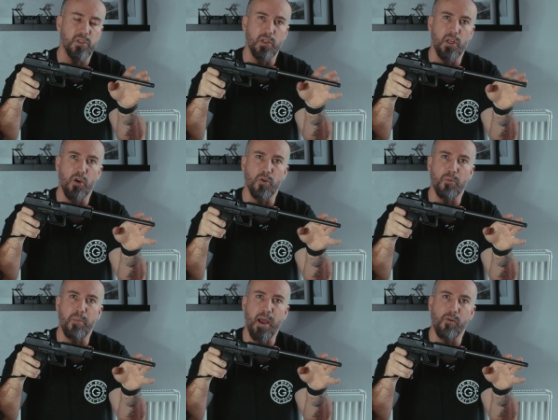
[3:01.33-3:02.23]
to the long
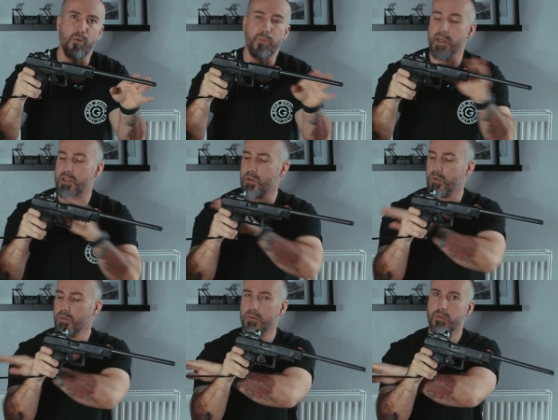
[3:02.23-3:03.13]
barrel
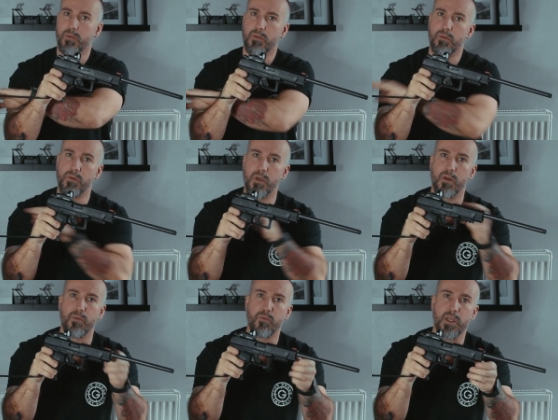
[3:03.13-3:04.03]
pistol
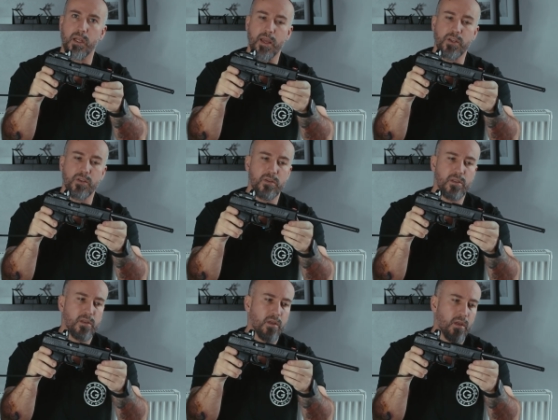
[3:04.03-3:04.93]

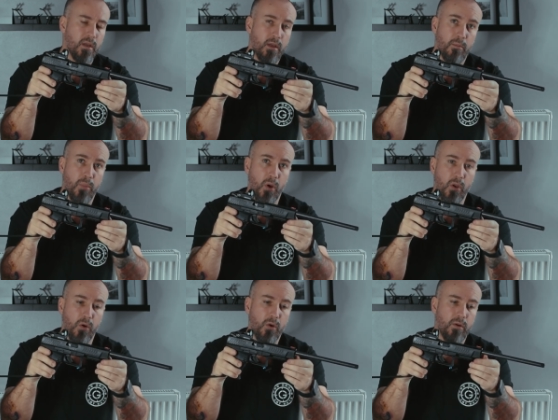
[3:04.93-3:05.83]
regulations by
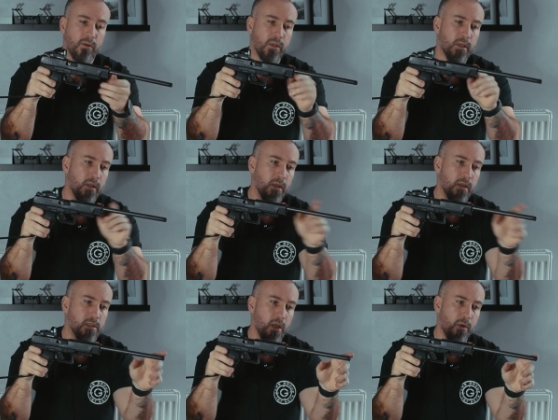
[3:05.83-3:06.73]
law.
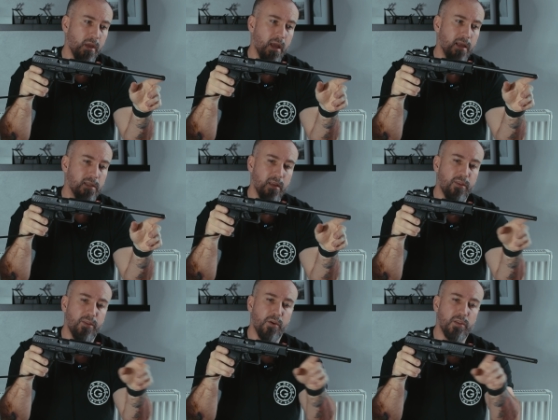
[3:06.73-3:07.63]
So it has a
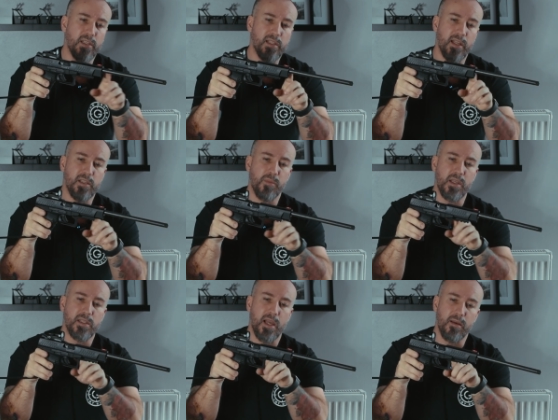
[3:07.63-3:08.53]
30
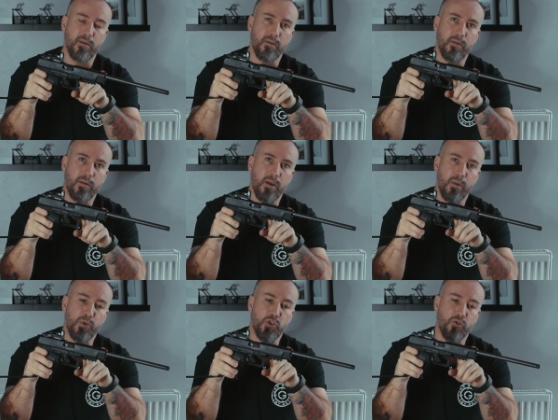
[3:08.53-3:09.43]
centimetre
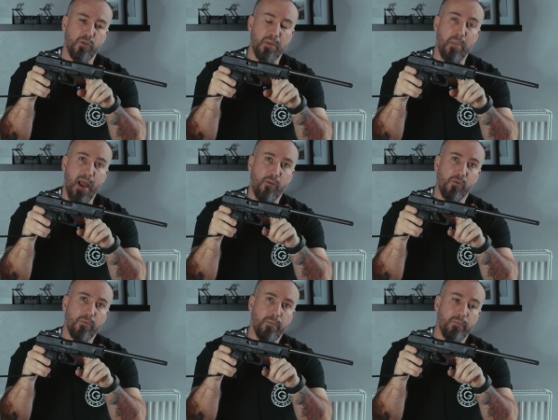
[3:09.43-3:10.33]
protruding
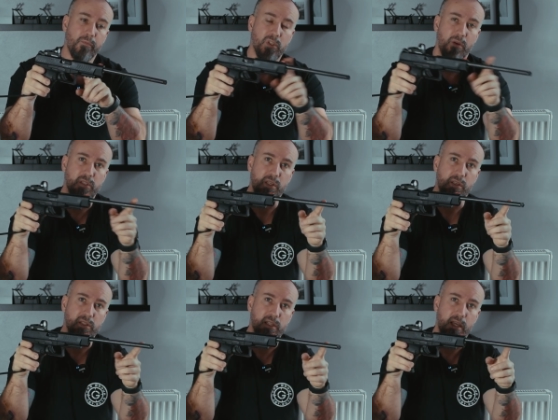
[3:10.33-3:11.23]
barrel, which obviously you
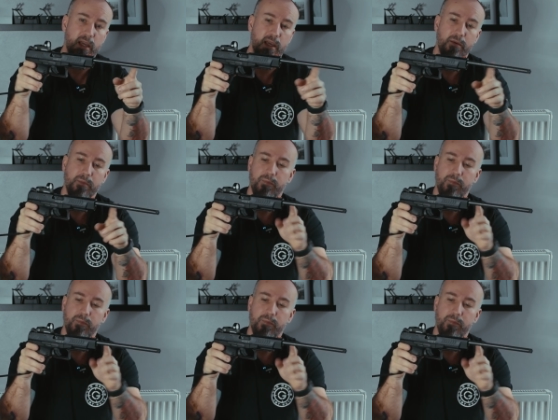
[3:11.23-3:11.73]
can see here,